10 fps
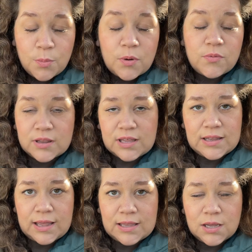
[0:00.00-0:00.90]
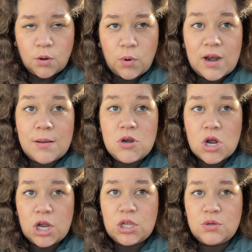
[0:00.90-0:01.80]
but really, like, when I'm
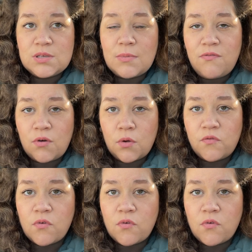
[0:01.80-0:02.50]
not using my phone